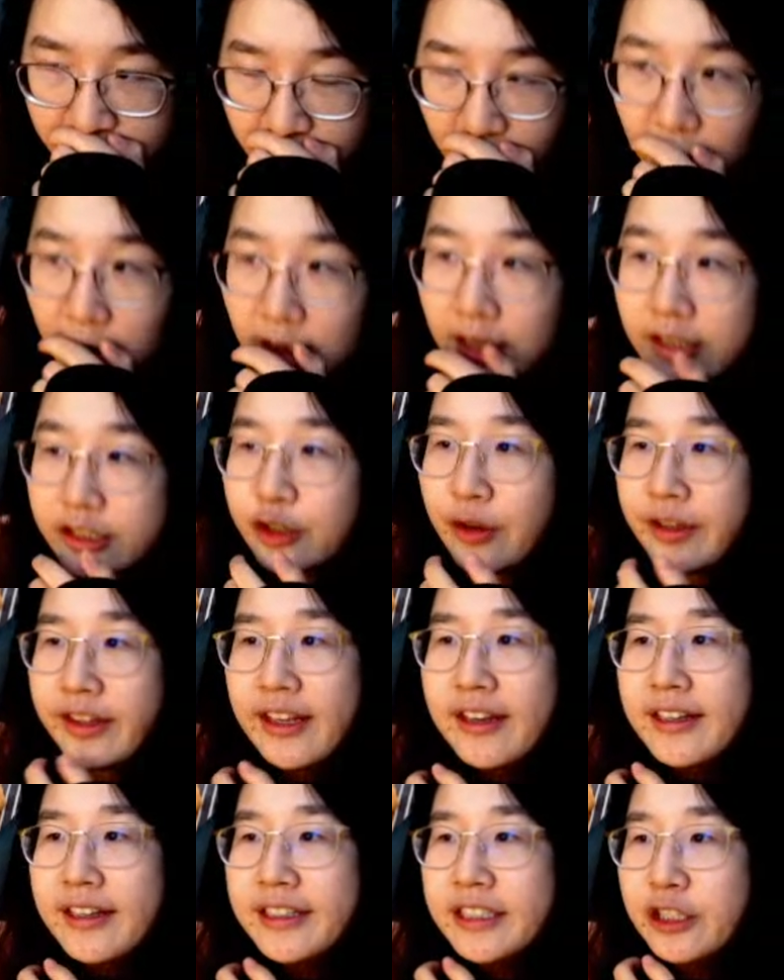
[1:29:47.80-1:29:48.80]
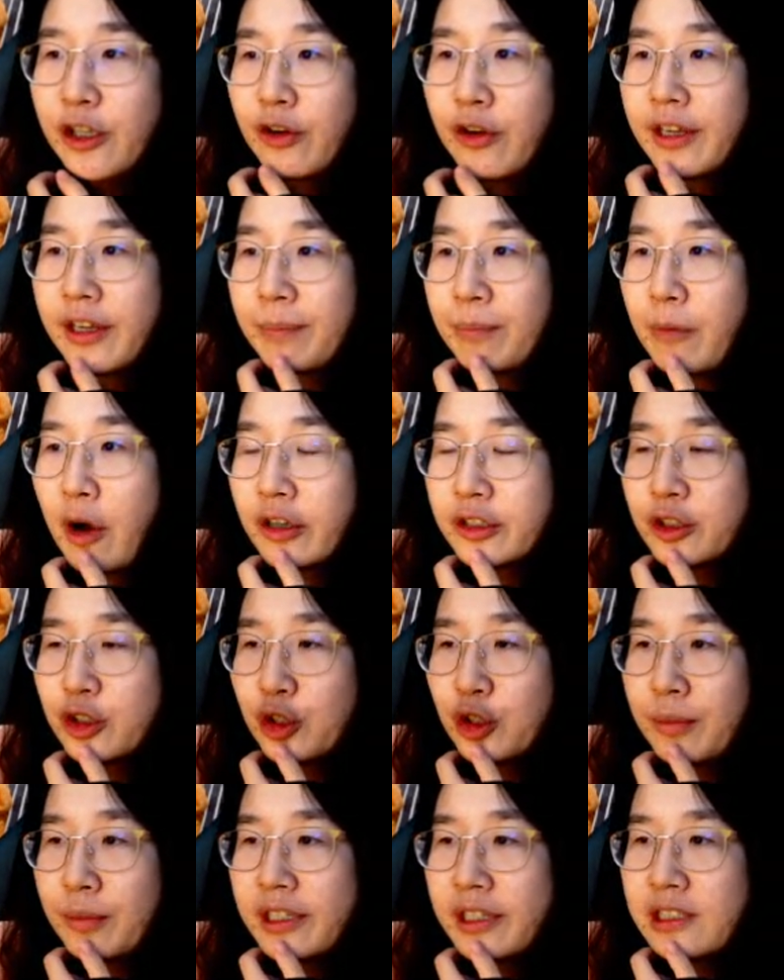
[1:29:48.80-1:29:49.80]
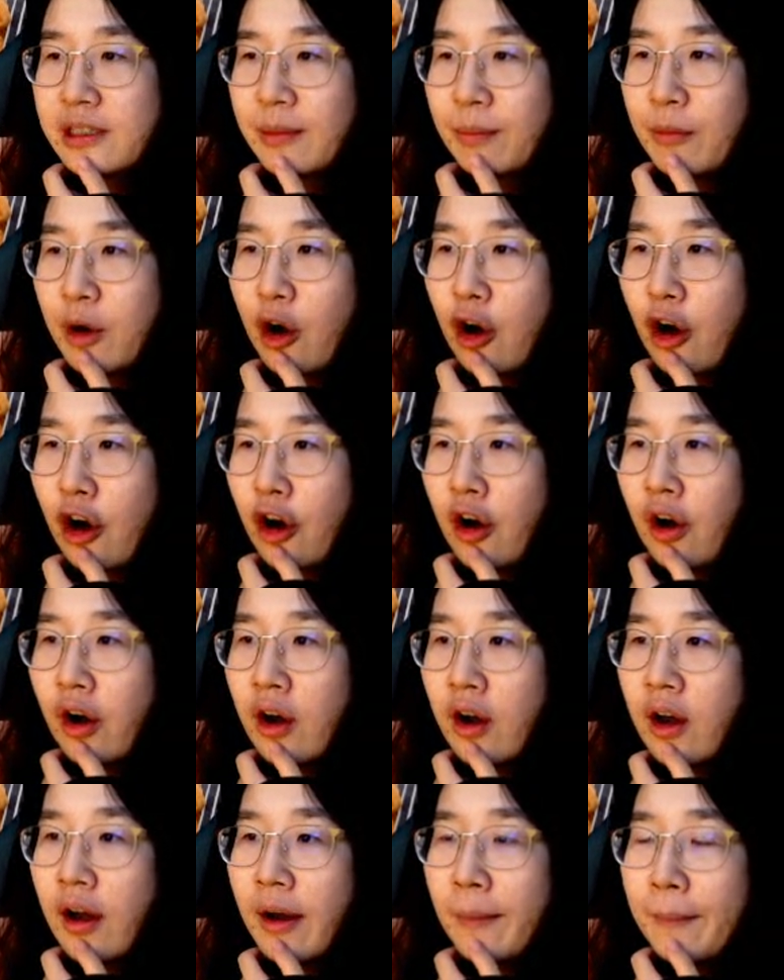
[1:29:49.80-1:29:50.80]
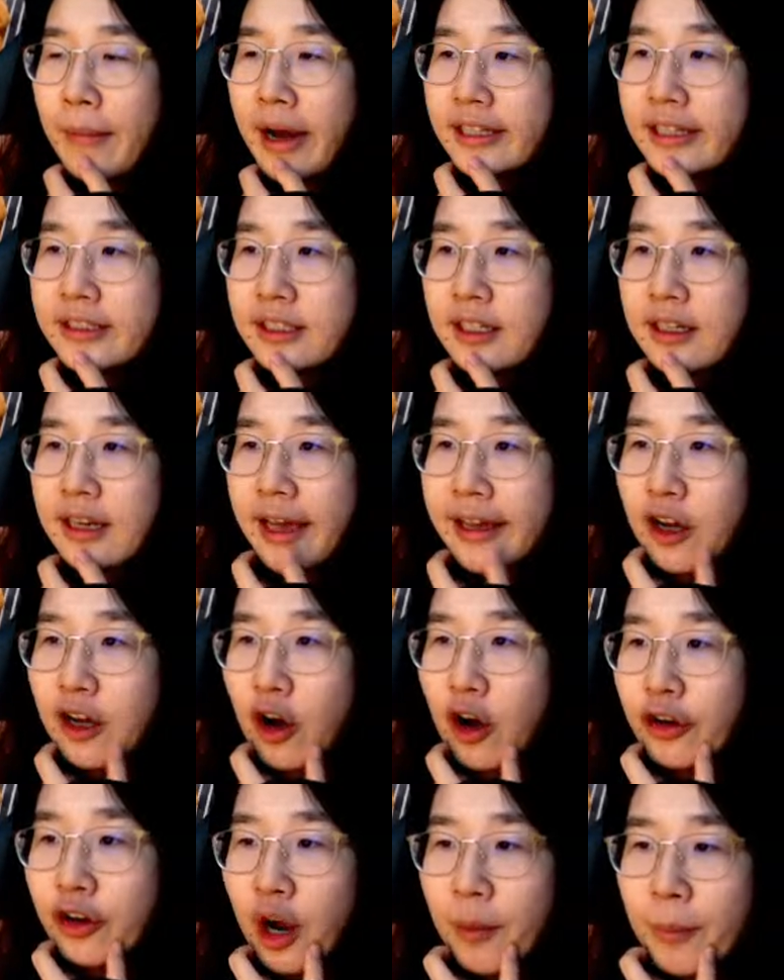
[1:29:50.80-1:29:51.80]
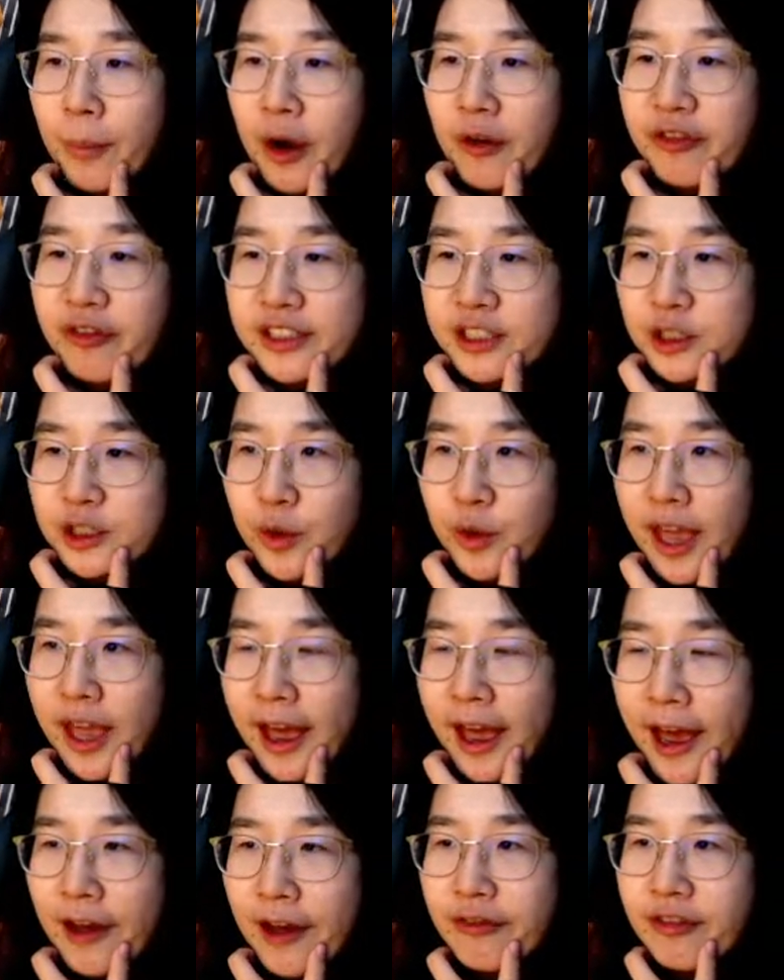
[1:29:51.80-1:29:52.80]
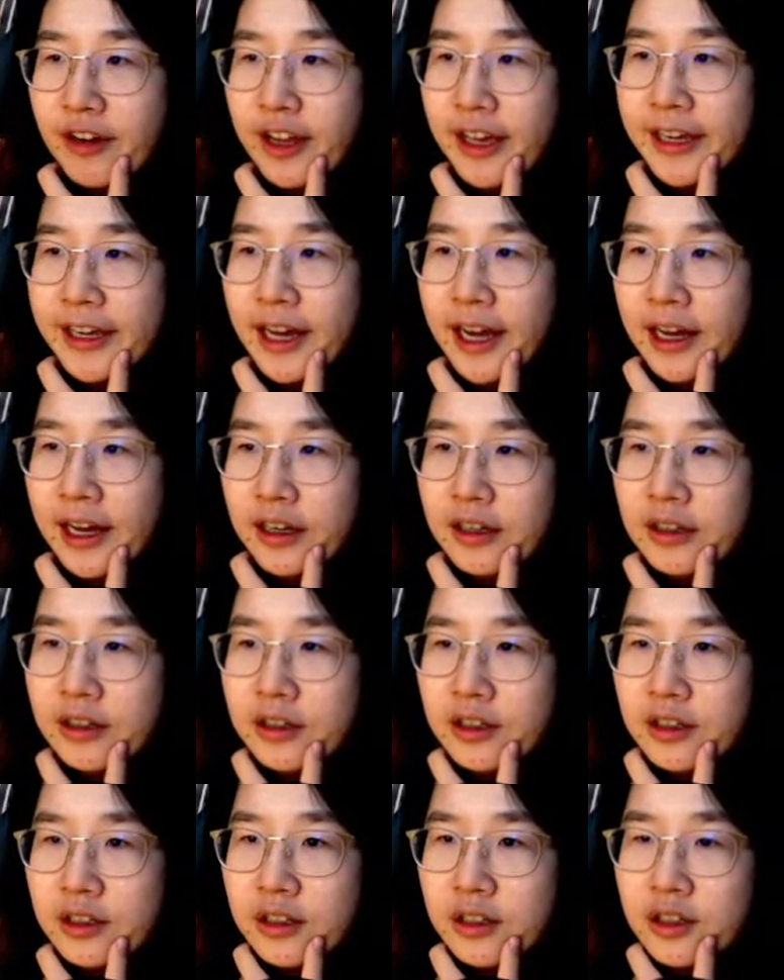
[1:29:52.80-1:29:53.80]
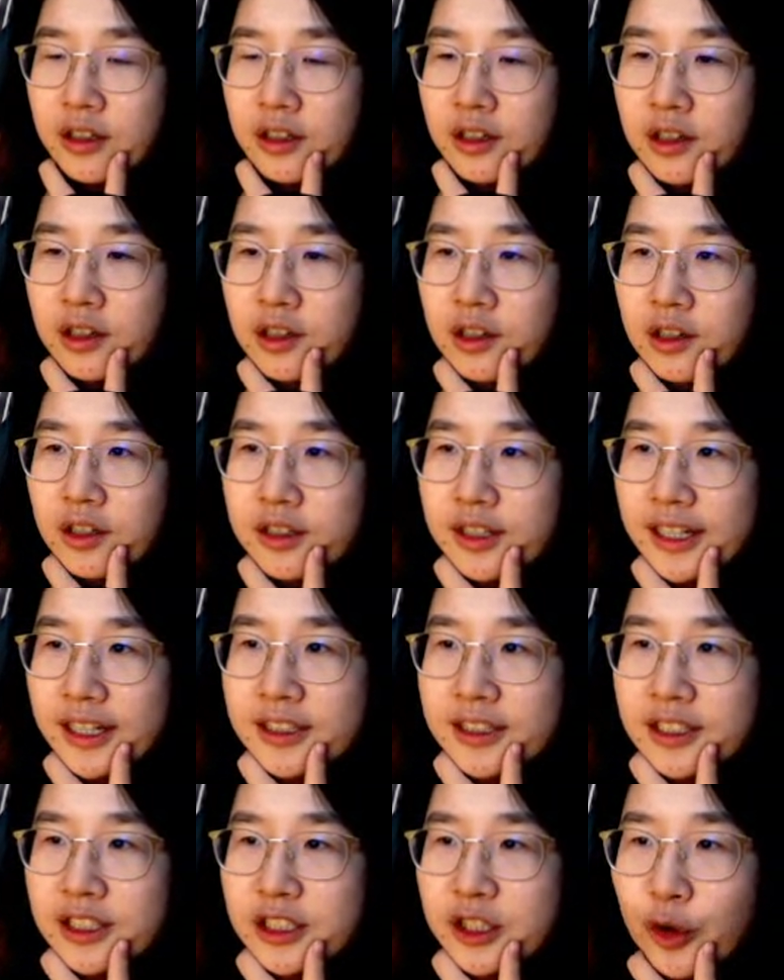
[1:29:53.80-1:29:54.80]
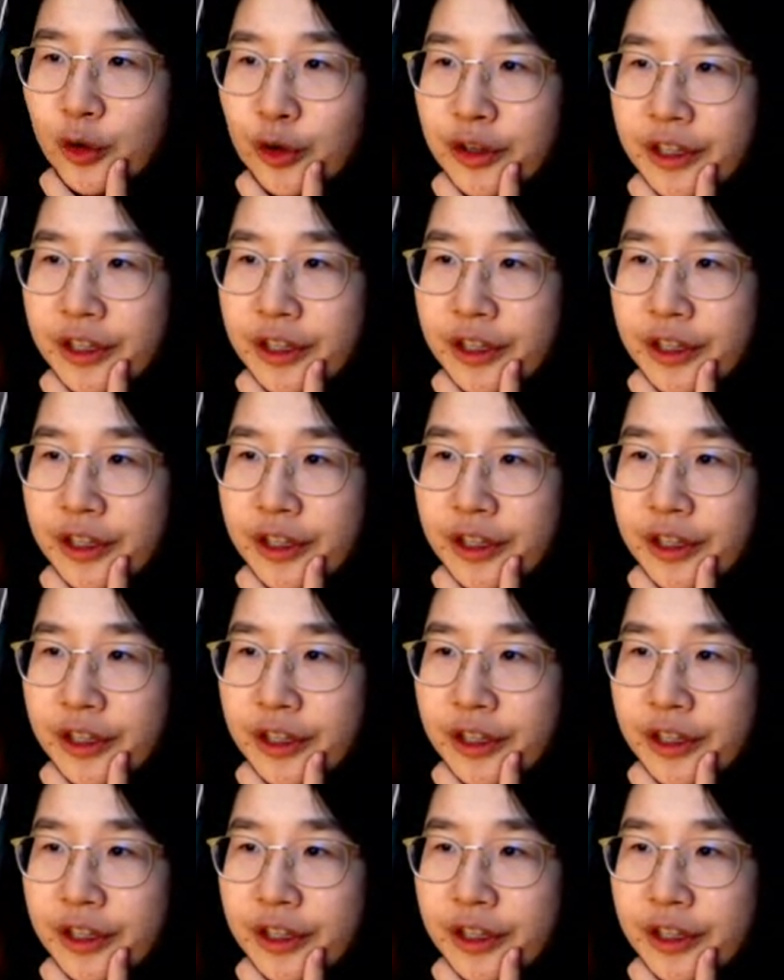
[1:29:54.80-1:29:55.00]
So I think this solid box should be small, but like on top of it we have like a non-solid